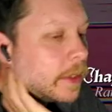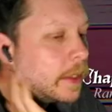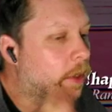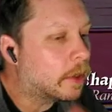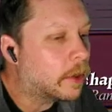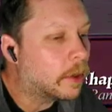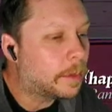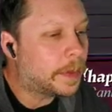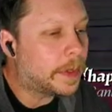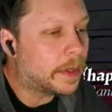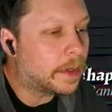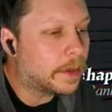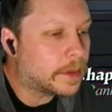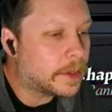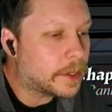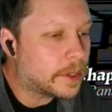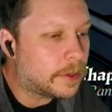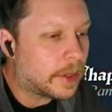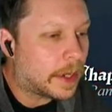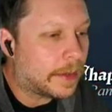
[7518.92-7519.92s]
hope here is
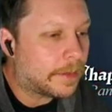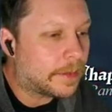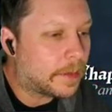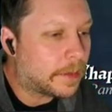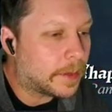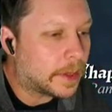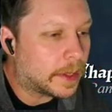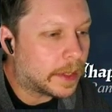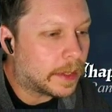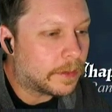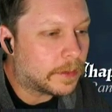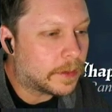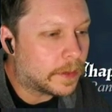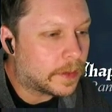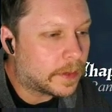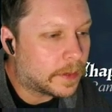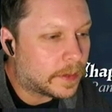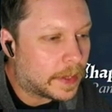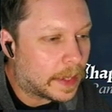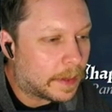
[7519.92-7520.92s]
to draft something that gives us
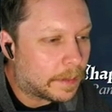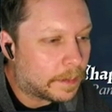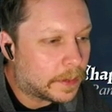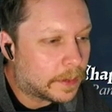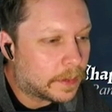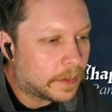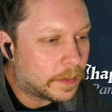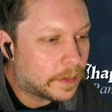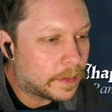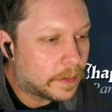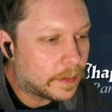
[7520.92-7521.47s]
steps.